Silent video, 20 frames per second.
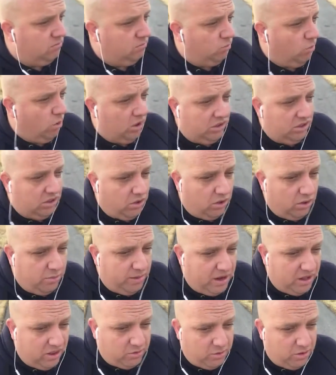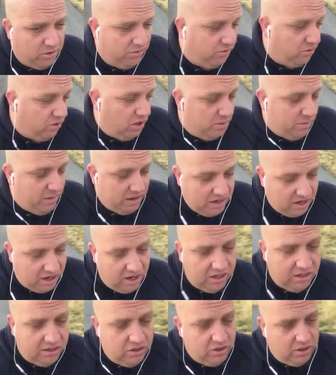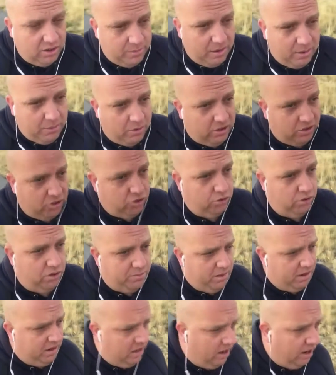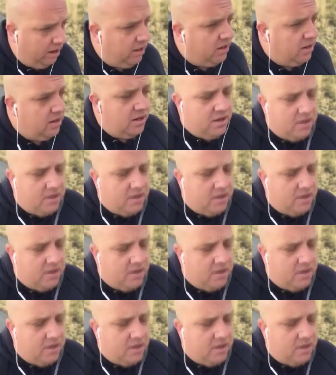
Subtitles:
want to go to the bathroom on the floor, they may not. They may want to chew, they may not.